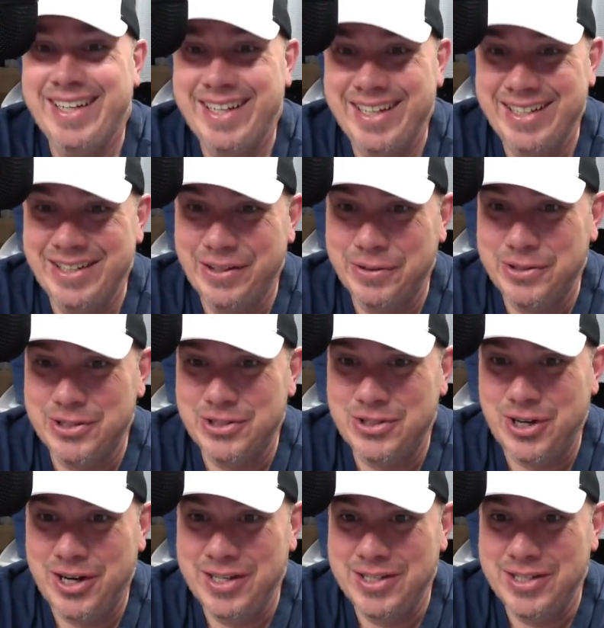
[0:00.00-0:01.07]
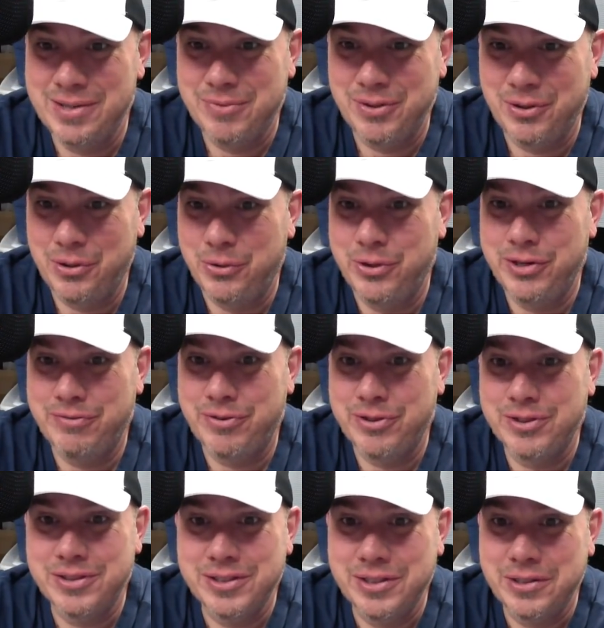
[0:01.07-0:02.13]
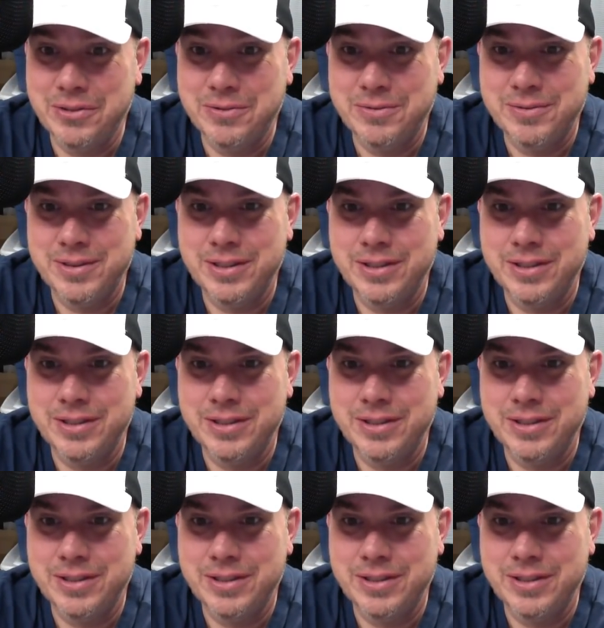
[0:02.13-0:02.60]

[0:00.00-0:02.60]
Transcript: And, just trying something a little different, and